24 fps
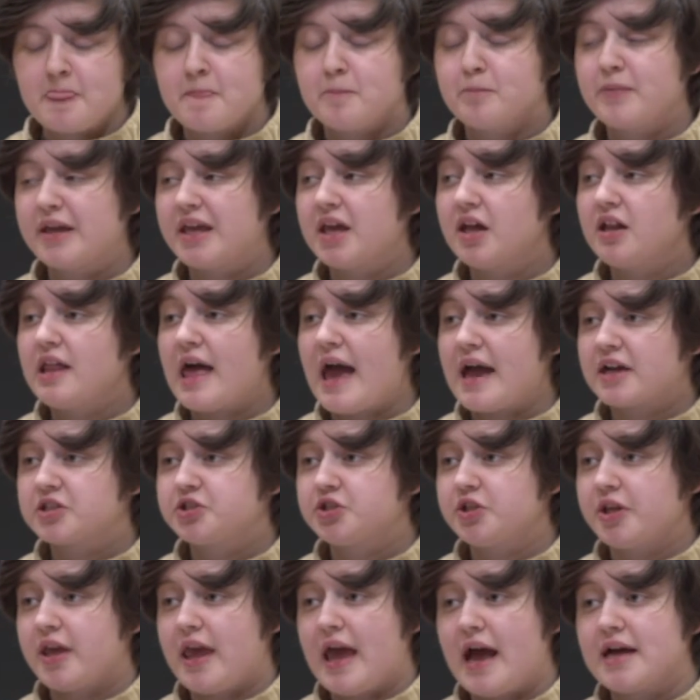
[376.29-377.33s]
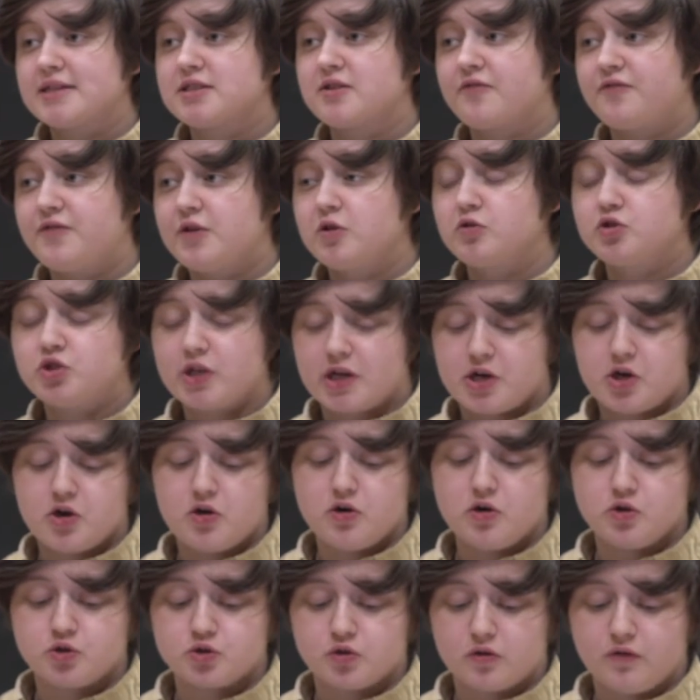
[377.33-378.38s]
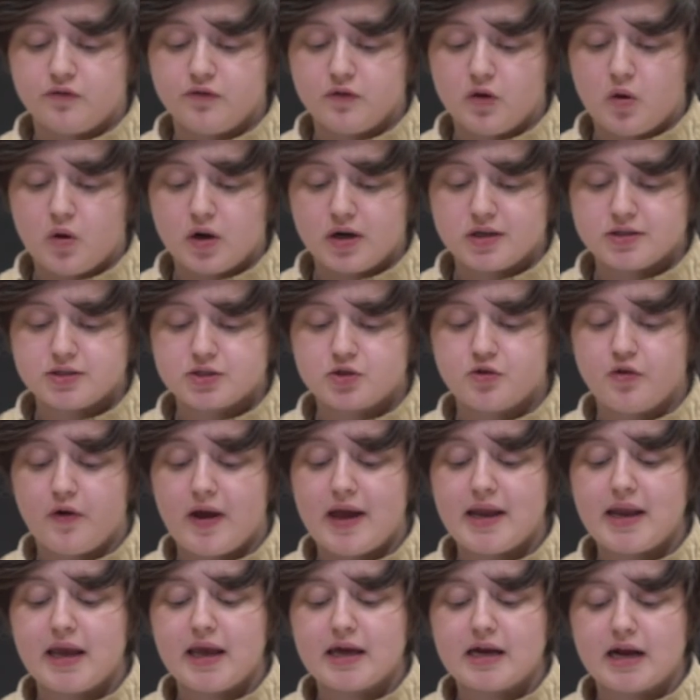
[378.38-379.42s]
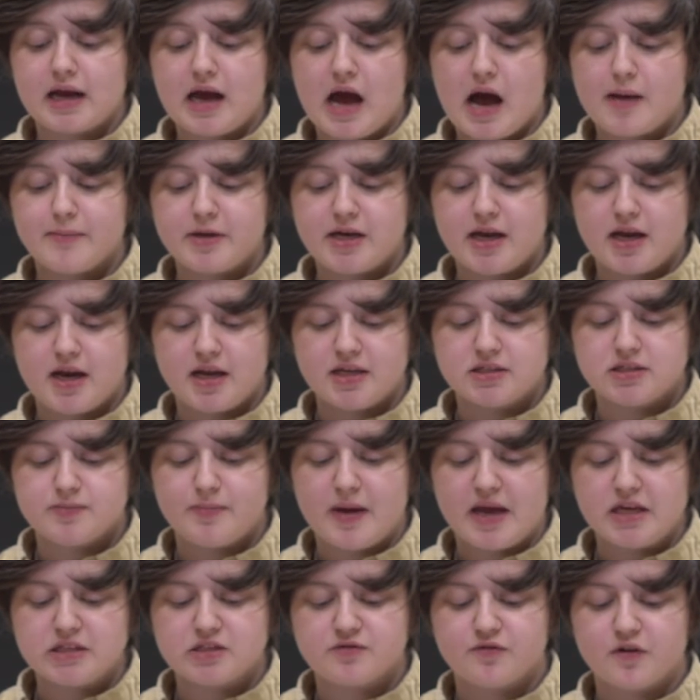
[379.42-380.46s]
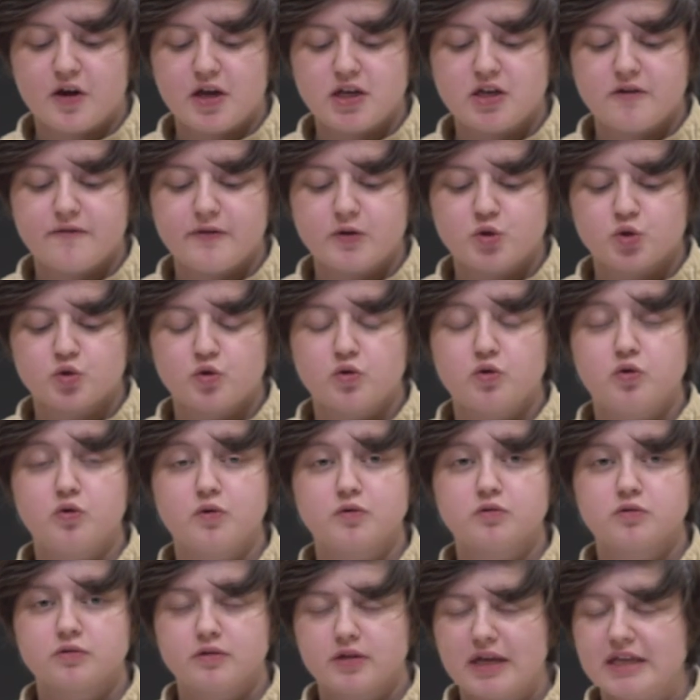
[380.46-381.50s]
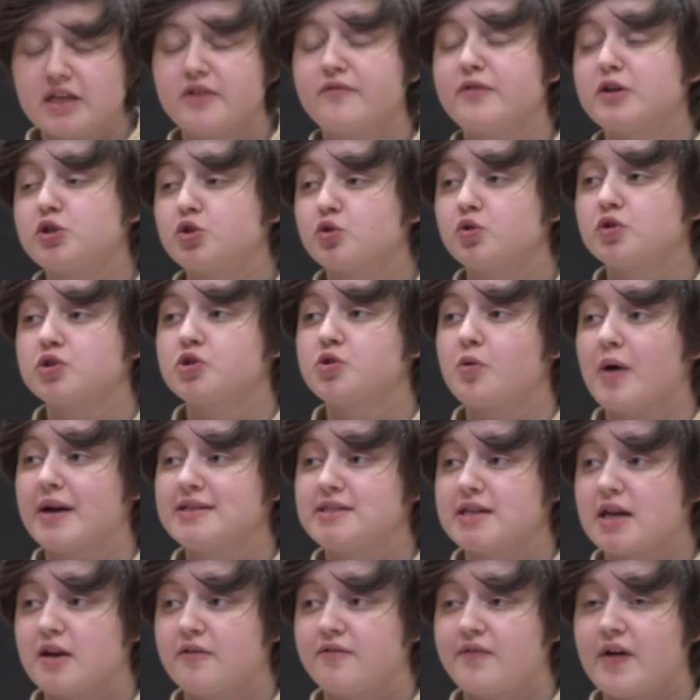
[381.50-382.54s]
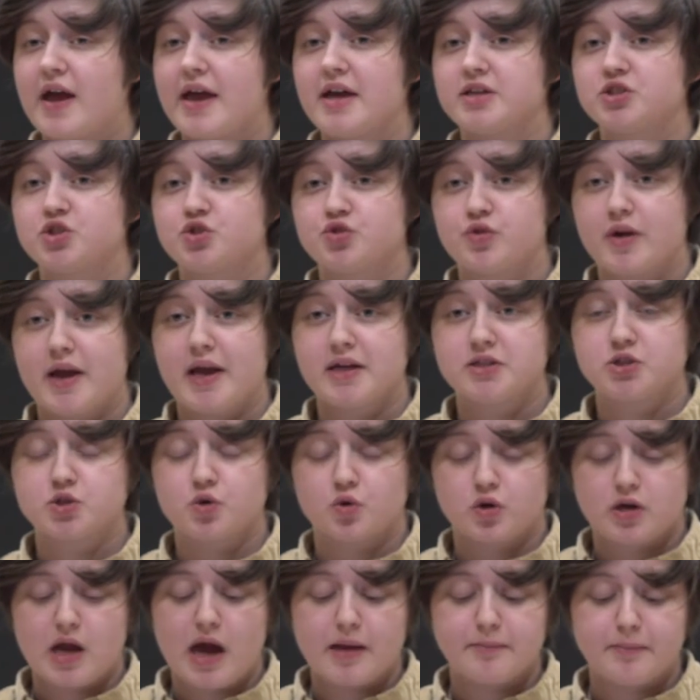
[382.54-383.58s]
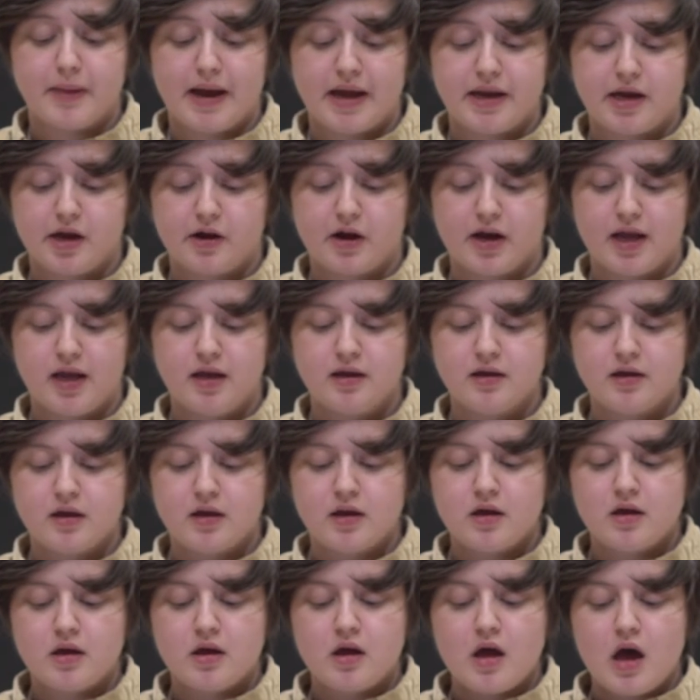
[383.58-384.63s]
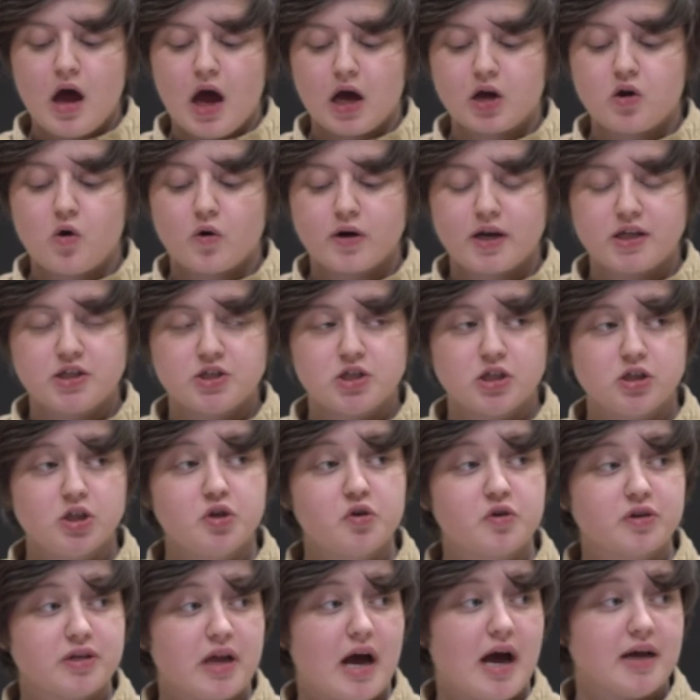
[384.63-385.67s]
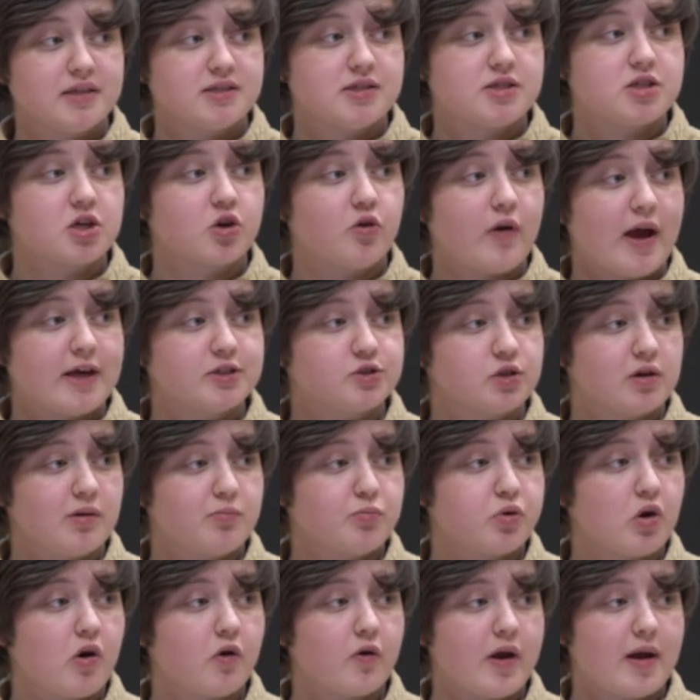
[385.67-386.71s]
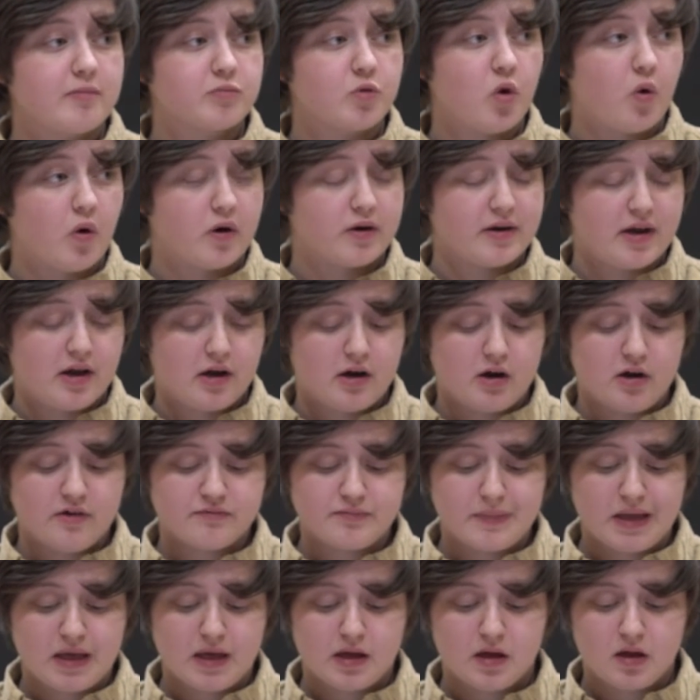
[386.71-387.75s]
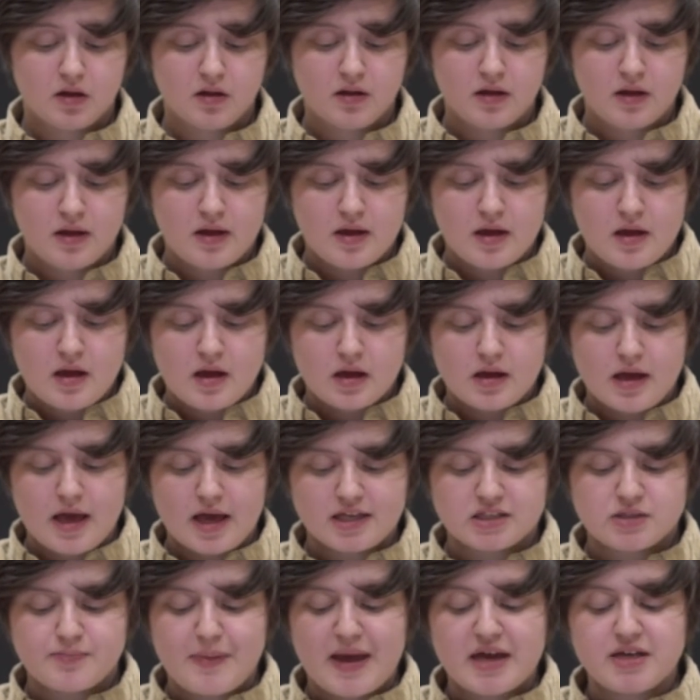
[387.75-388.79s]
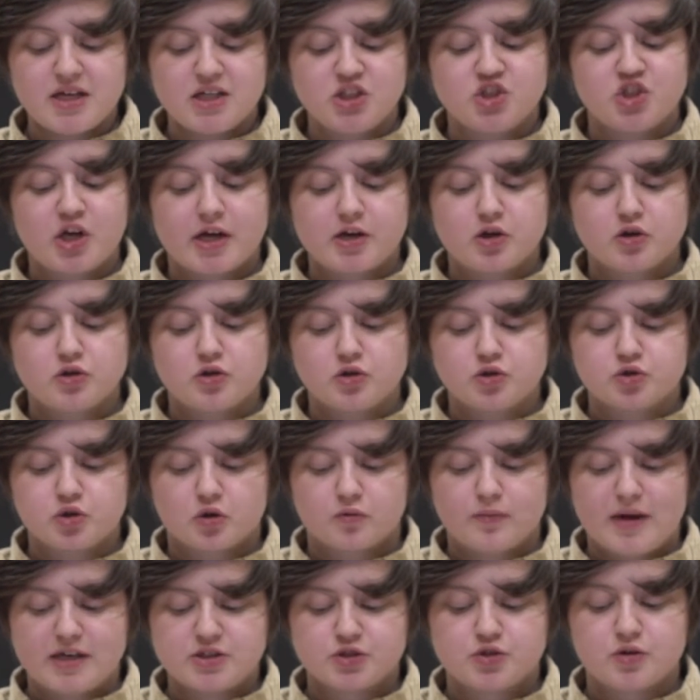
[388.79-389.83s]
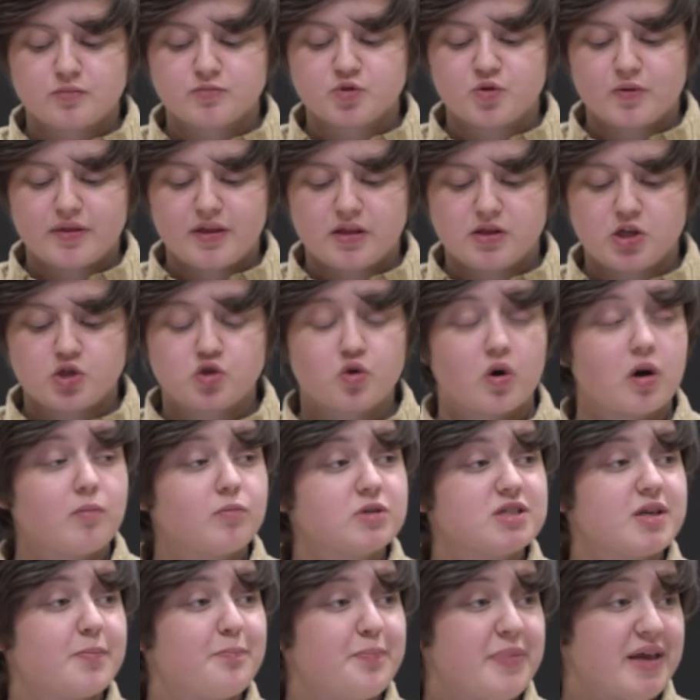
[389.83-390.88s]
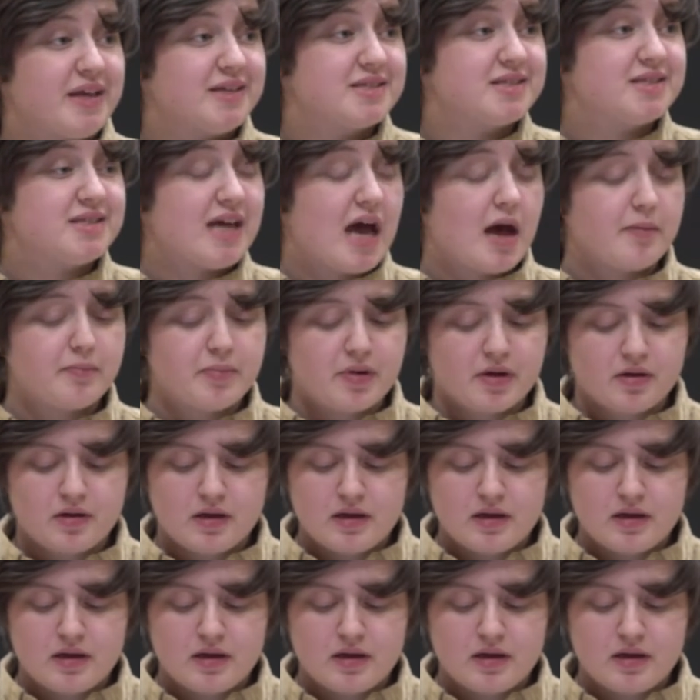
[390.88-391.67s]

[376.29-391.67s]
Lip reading: McGill actually has a few gender-neutral floors, creating an accommodating space for individuals who identify as trans or non-binary. According to Luke Nance, the graduate program coordinator of McGill, expanding gender-neutral restrooms within the dorm was a big step.